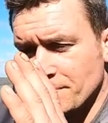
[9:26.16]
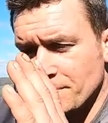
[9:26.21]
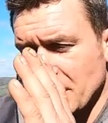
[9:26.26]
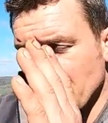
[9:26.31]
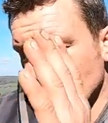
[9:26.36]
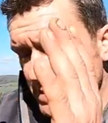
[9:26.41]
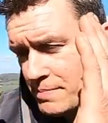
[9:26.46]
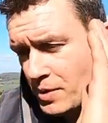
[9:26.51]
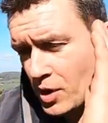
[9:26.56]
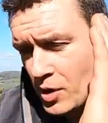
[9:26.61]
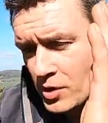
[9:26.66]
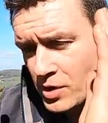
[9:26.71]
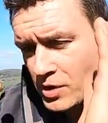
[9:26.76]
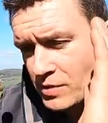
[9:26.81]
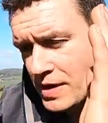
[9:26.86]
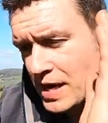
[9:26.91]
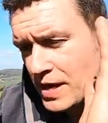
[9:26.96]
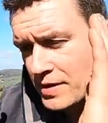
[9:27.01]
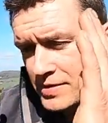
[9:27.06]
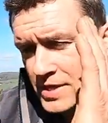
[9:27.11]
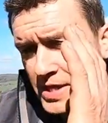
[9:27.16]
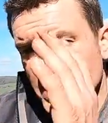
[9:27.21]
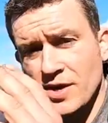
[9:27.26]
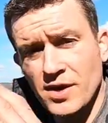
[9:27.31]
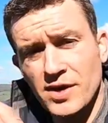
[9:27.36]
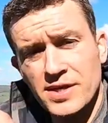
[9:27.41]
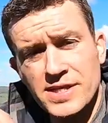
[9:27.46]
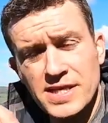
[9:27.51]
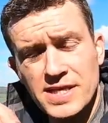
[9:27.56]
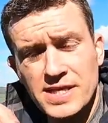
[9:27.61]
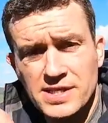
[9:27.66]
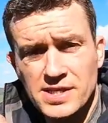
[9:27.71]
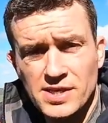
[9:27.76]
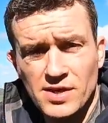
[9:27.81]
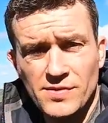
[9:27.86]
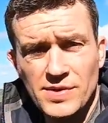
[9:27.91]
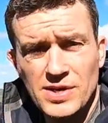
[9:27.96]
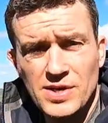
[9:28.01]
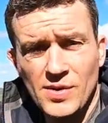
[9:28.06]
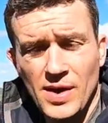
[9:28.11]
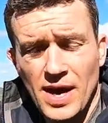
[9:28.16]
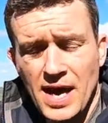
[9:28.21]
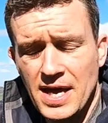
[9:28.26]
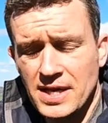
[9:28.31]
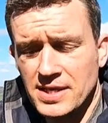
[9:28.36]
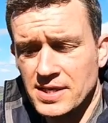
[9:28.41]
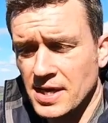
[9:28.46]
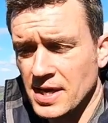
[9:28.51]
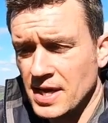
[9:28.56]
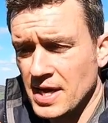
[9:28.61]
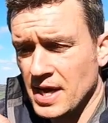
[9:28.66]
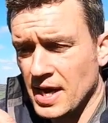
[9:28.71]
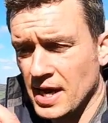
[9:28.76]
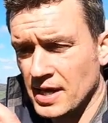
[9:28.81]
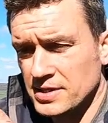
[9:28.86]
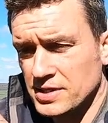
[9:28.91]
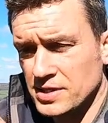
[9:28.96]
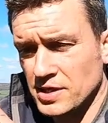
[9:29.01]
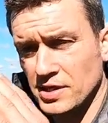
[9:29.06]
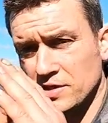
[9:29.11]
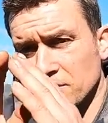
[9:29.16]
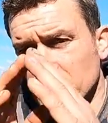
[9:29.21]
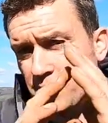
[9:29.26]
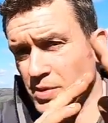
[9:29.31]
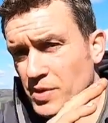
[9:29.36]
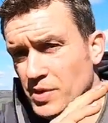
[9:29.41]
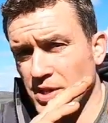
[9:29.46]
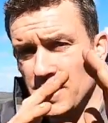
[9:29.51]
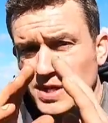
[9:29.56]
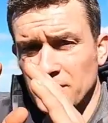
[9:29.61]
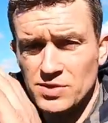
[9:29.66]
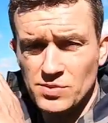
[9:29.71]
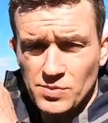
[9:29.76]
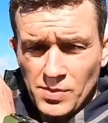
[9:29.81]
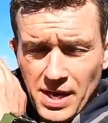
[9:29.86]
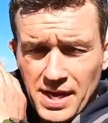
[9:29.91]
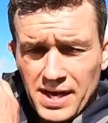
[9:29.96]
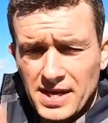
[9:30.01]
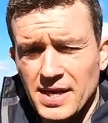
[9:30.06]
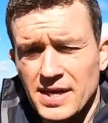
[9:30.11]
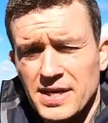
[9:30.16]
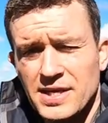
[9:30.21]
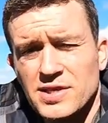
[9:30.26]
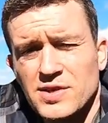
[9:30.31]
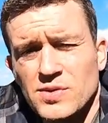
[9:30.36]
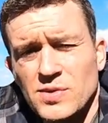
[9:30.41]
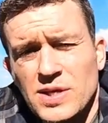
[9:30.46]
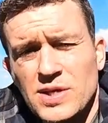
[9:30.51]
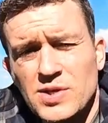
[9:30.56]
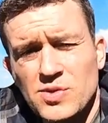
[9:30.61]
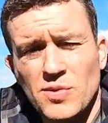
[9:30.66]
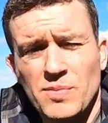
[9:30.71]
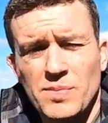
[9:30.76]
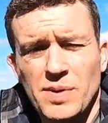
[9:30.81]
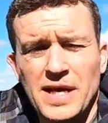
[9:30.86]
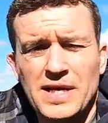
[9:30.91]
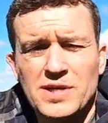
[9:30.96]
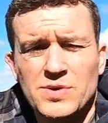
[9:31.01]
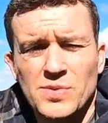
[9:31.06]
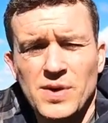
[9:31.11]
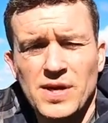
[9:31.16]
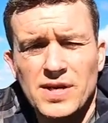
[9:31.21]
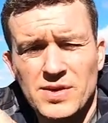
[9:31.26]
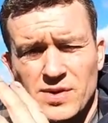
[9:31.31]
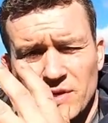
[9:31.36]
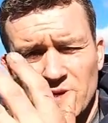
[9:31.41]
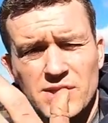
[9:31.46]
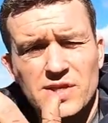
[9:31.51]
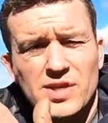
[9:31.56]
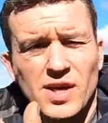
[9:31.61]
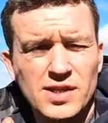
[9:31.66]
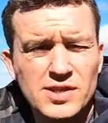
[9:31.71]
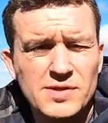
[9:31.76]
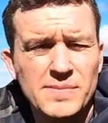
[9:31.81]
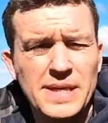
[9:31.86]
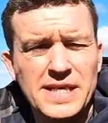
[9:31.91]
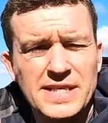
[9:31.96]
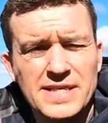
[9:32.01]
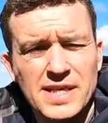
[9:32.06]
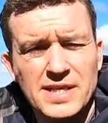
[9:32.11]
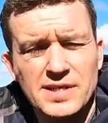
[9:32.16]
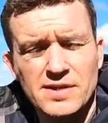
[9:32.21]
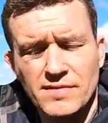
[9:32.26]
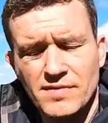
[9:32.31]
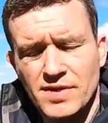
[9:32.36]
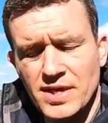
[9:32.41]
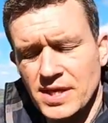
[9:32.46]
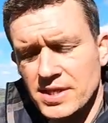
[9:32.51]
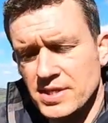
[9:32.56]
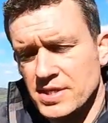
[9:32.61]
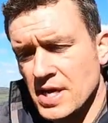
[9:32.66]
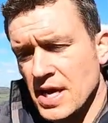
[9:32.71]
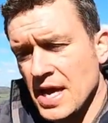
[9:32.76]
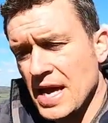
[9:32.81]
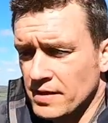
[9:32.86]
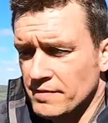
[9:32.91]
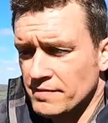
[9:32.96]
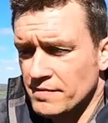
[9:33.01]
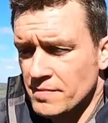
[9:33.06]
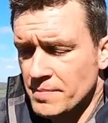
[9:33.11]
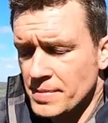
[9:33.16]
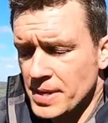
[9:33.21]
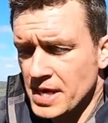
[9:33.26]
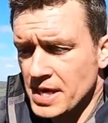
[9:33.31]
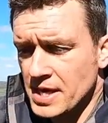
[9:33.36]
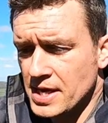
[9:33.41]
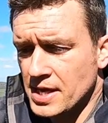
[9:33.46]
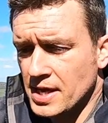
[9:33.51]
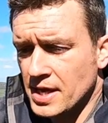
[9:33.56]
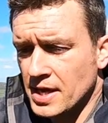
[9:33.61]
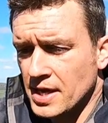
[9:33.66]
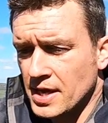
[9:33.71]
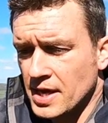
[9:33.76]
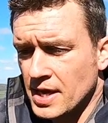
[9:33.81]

ping pong around any ideas that are in your head and start to put things away into into a place where you can start to make sense of things for me